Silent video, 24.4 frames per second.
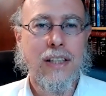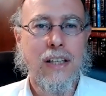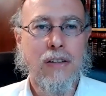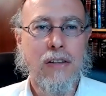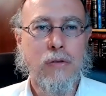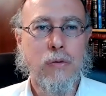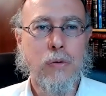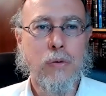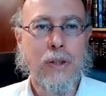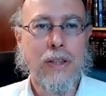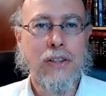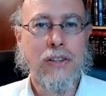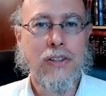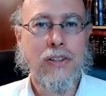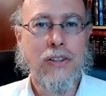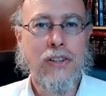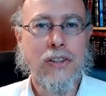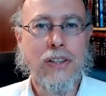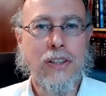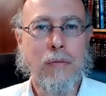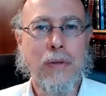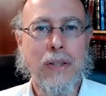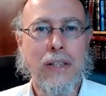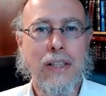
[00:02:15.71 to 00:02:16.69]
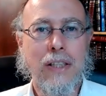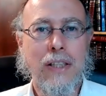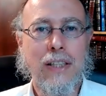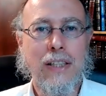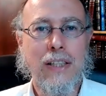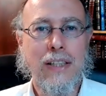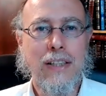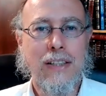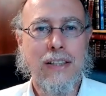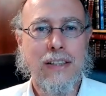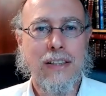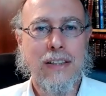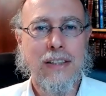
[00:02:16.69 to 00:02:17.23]
of when
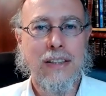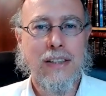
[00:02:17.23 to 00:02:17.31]
somebody